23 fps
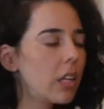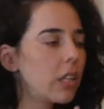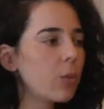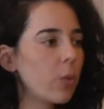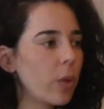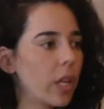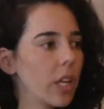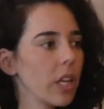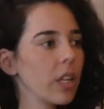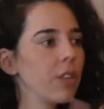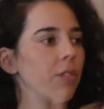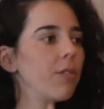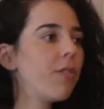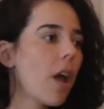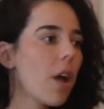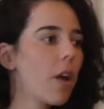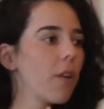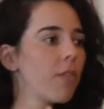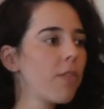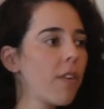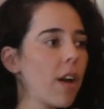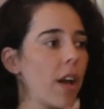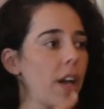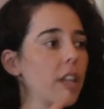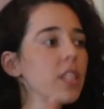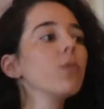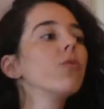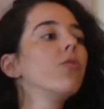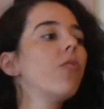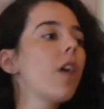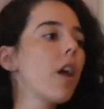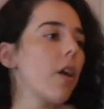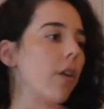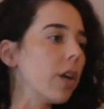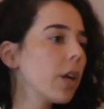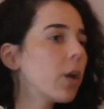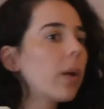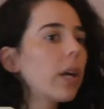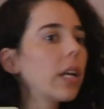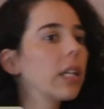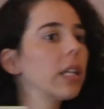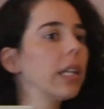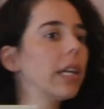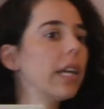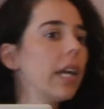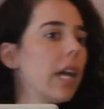We can verify it very
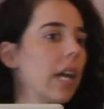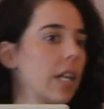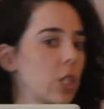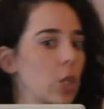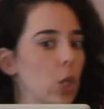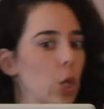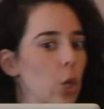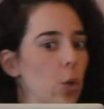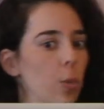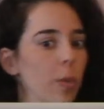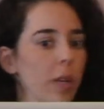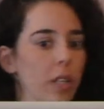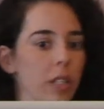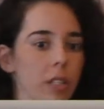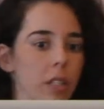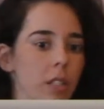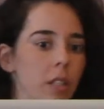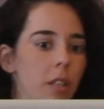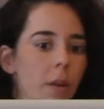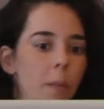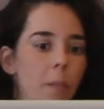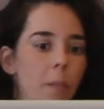quickly as humans.